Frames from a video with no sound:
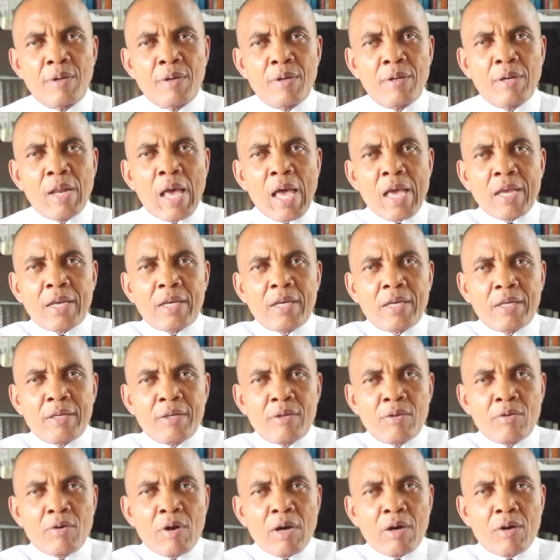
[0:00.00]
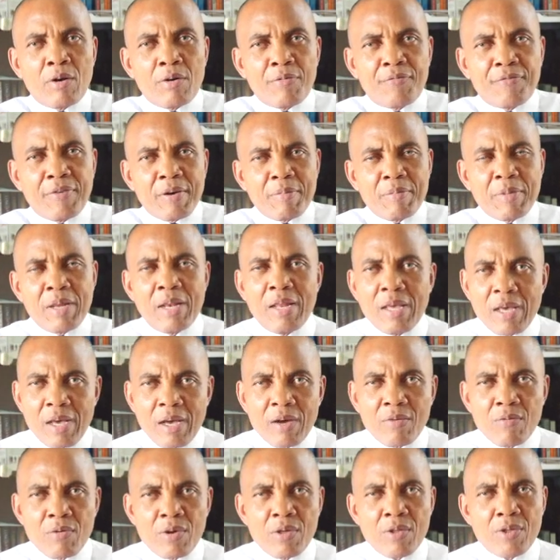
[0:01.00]
like you are all
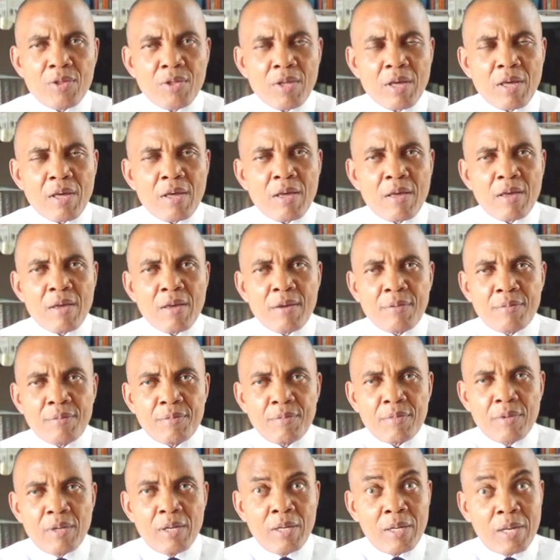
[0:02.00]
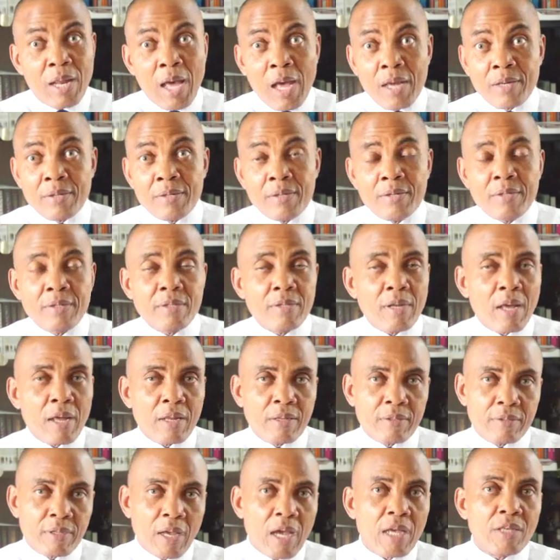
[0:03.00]
familiar with lands
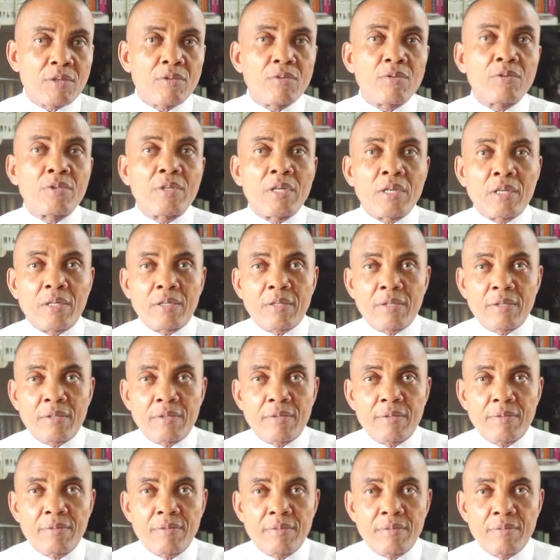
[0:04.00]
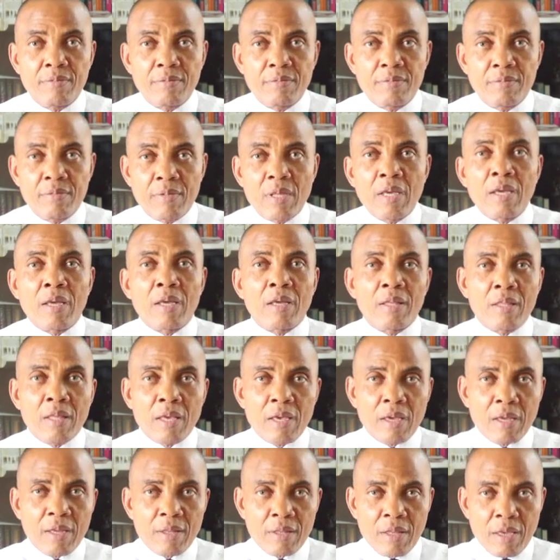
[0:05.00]
and title deeds,
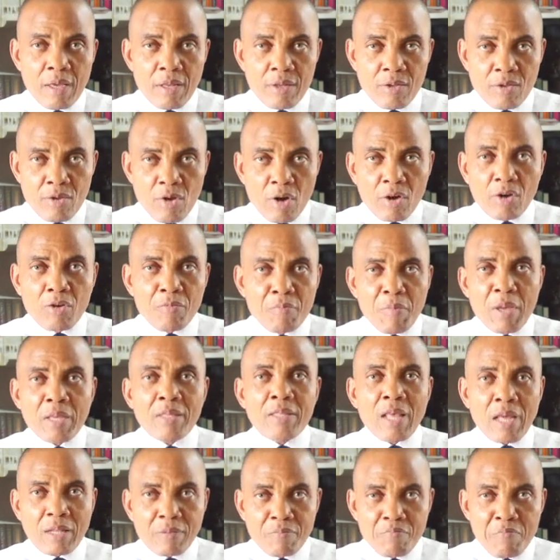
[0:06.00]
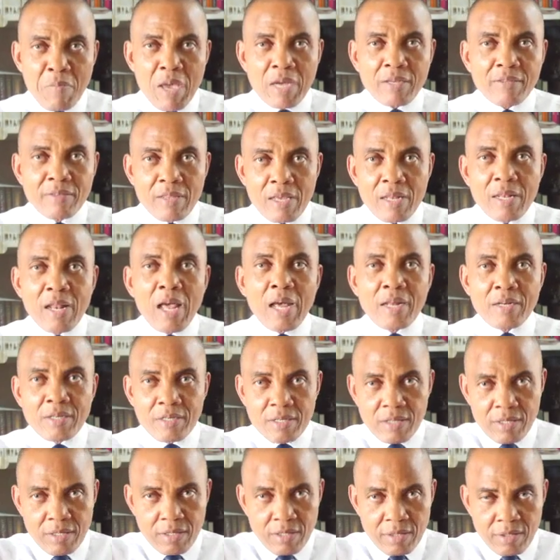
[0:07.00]
the document that makes the
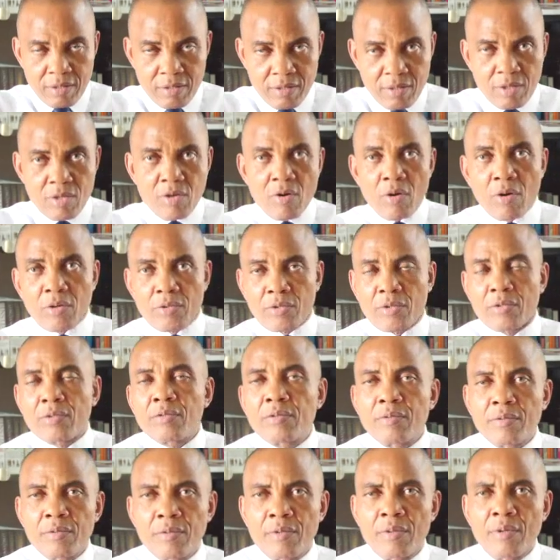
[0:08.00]
land yours.